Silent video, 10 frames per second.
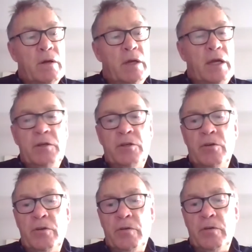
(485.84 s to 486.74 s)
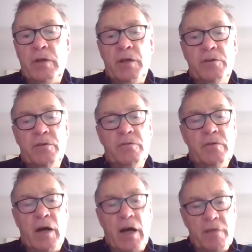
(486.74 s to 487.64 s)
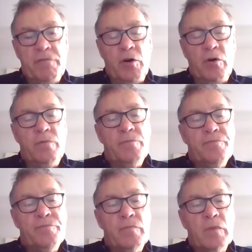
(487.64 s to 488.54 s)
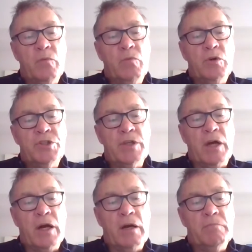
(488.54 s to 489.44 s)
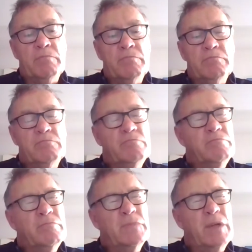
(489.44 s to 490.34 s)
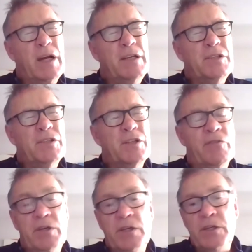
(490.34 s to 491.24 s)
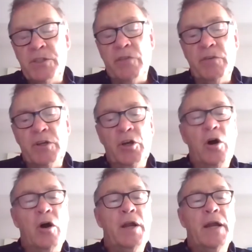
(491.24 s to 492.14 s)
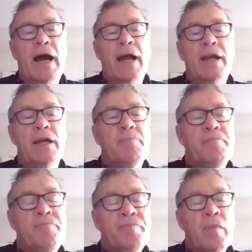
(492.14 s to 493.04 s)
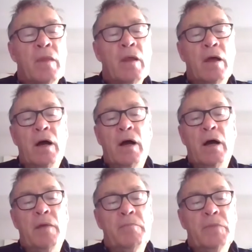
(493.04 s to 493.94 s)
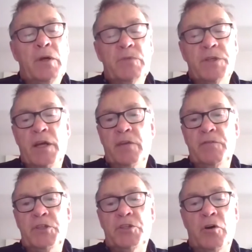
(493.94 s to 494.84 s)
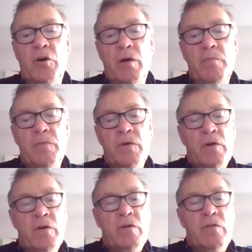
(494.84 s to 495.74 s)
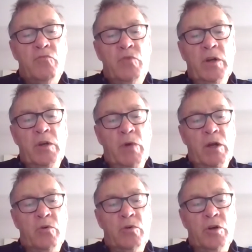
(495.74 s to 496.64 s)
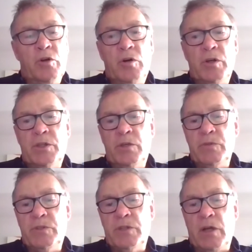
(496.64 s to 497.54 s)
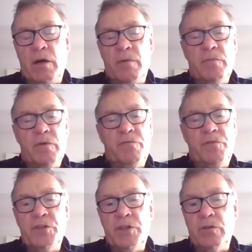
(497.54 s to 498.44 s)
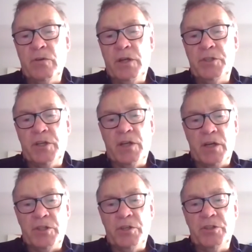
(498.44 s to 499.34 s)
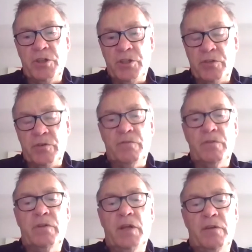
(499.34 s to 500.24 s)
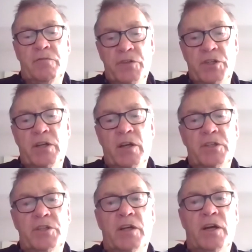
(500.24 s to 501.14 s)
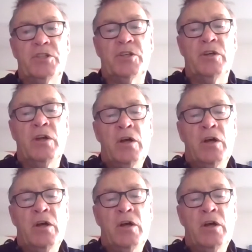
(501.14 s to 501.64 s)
into AFL was late 70s, 79, 80. He was ahead of his time, really well organised. He was a physical education teacher and then a physical education